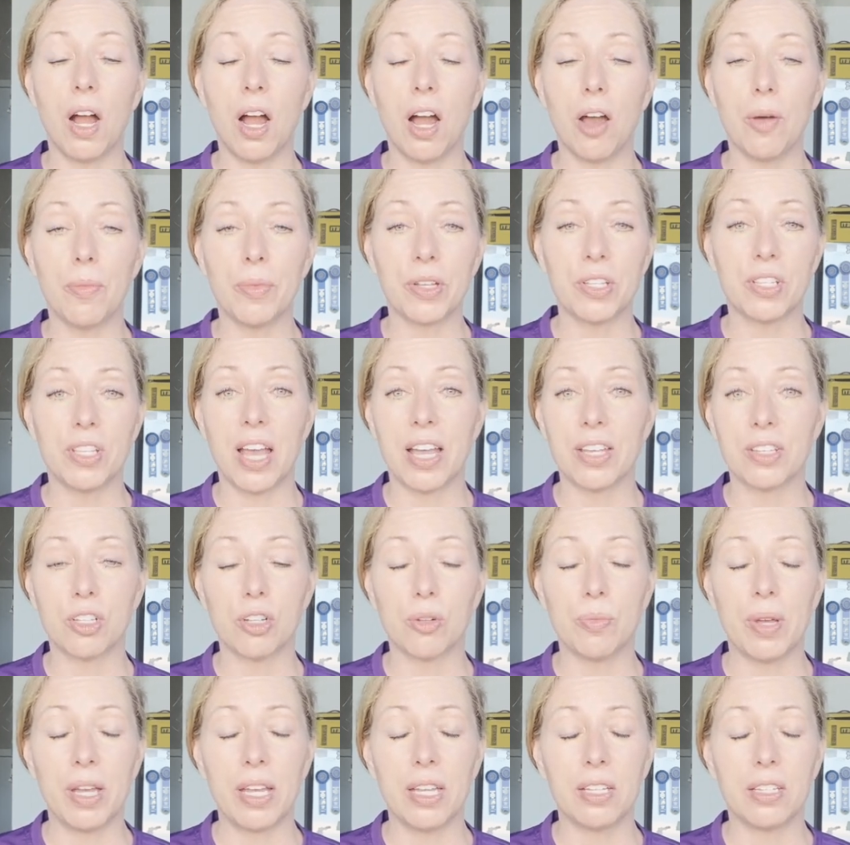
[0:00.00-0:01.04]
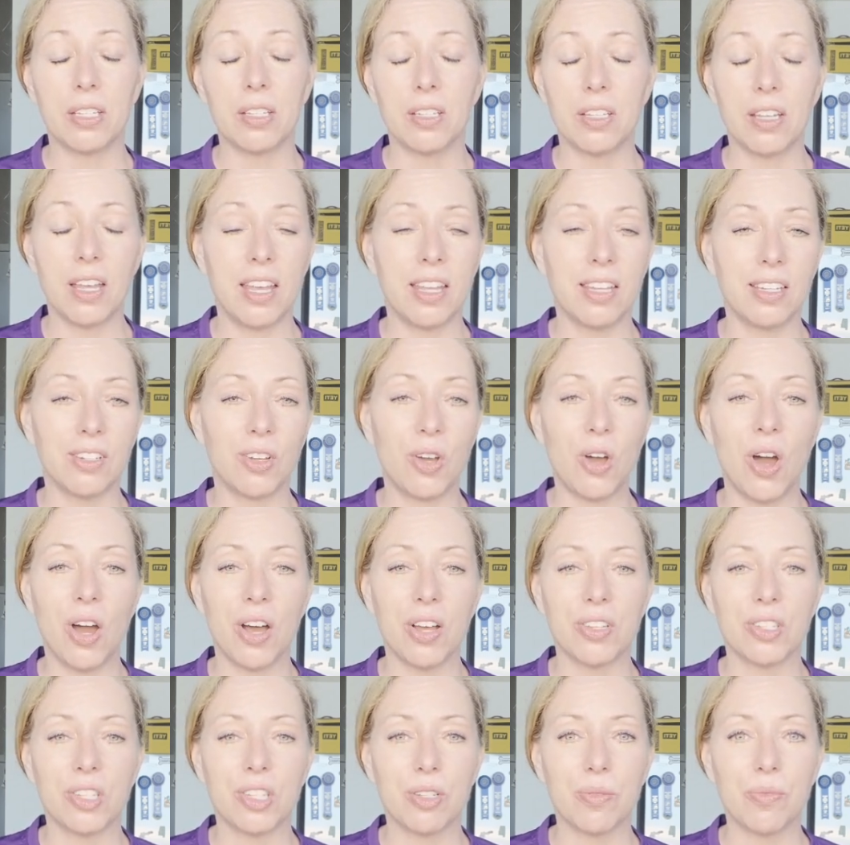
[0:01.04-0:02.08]
exacerbate and
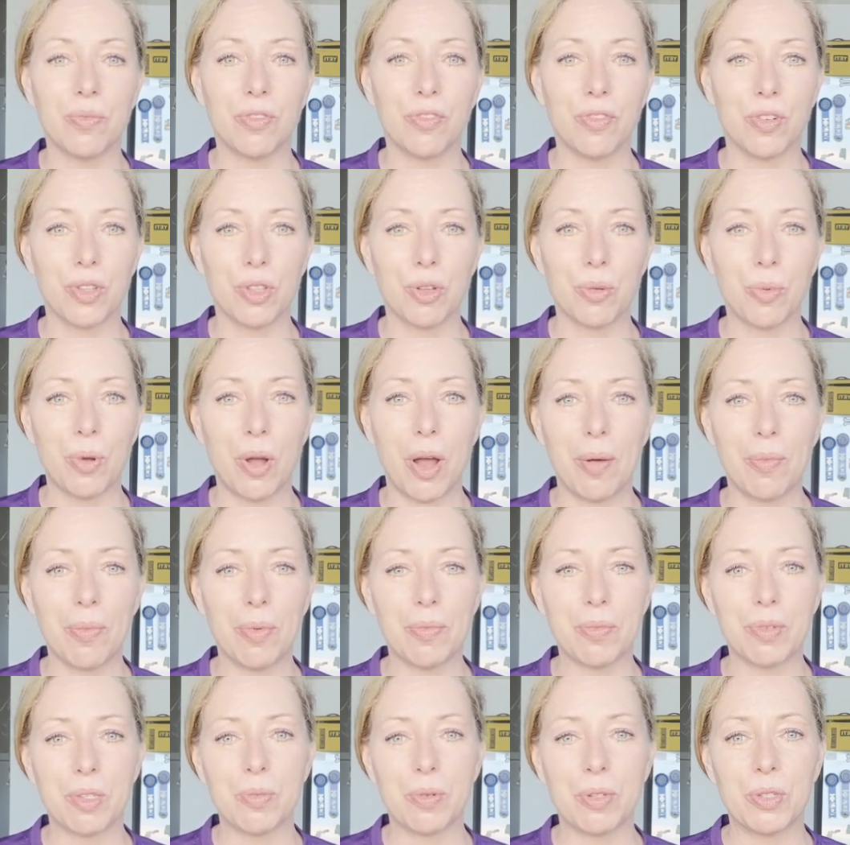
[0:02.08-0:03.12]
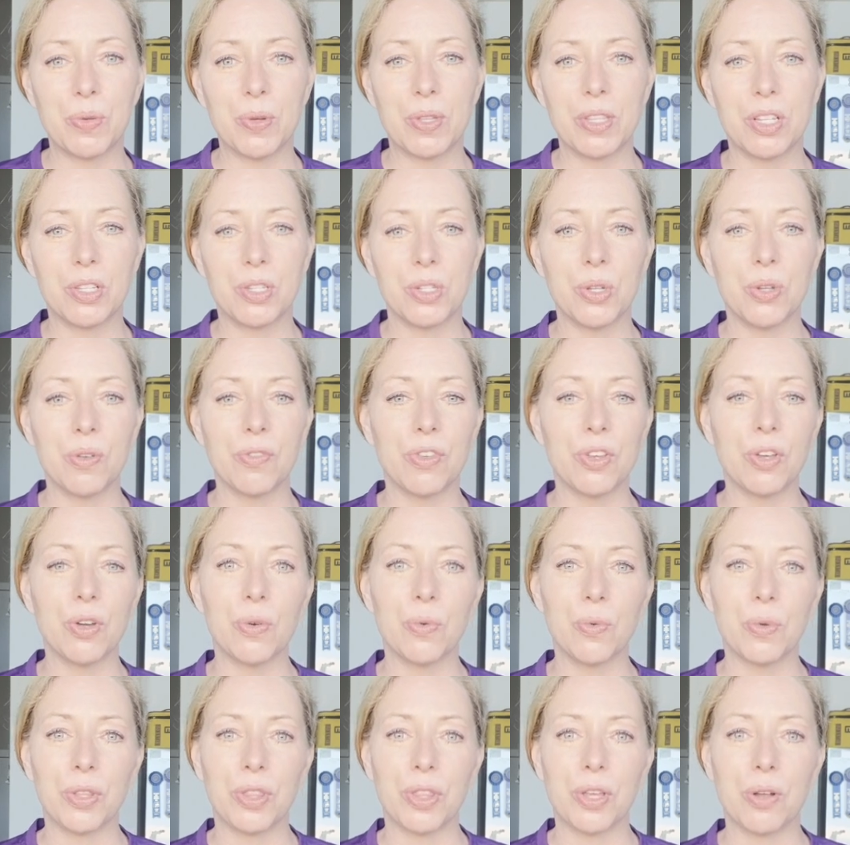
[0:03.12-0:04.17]
cause some further problems between the two of you
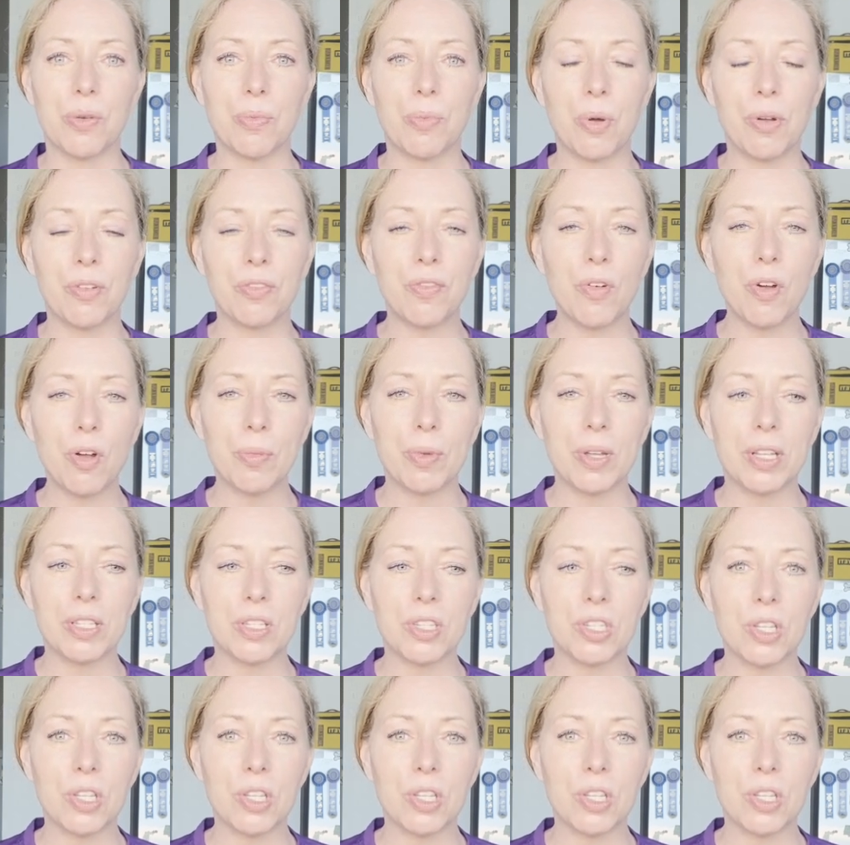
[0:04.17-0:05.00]
and with their performance.